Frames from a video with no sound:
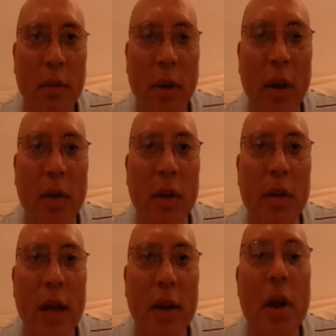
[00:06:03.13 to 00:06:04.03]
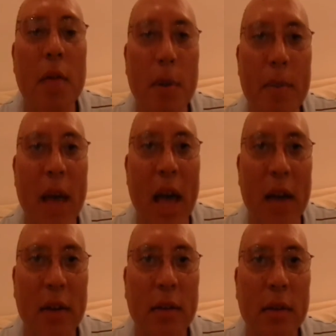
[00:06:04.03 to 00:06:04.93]
well, you're not coming
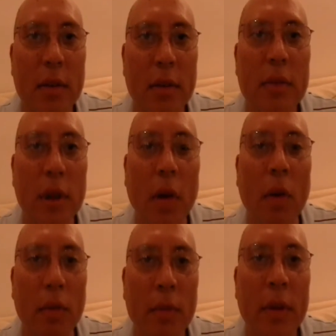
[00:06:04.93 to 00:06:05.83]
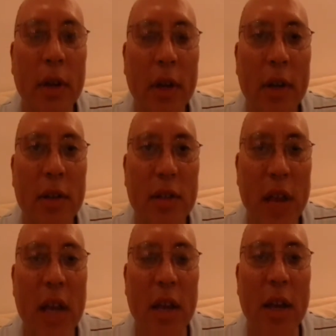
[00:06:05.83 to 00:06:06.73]
back, so
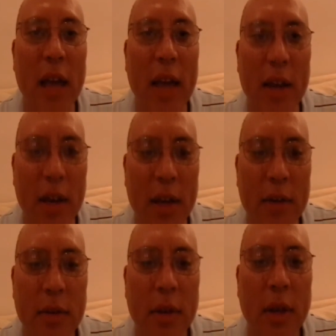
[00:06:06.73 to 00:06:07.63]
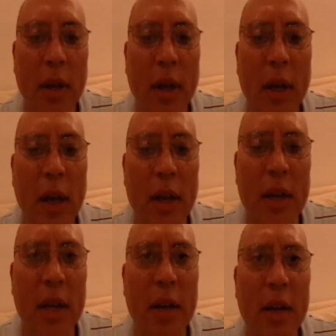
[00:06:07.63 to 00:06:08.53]
take it like it is. And
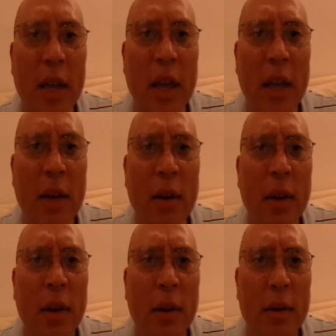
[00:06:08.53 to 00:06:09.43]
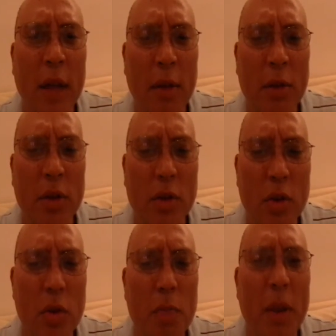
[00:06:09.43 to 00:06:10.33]
then again, there was the
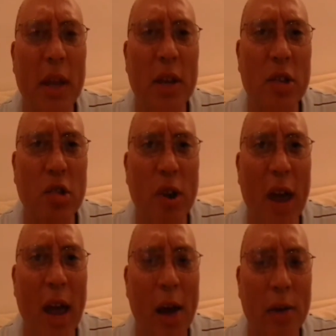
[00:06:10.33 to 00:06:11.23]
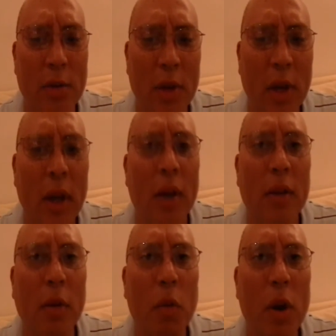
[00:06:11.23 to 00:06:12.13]
two biggest trials.
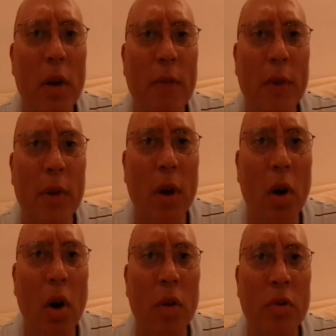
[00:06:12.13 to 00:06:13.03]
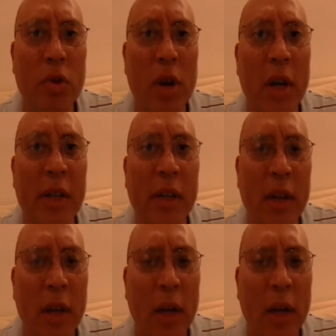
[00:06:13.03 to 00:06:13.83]
The one from the Austrian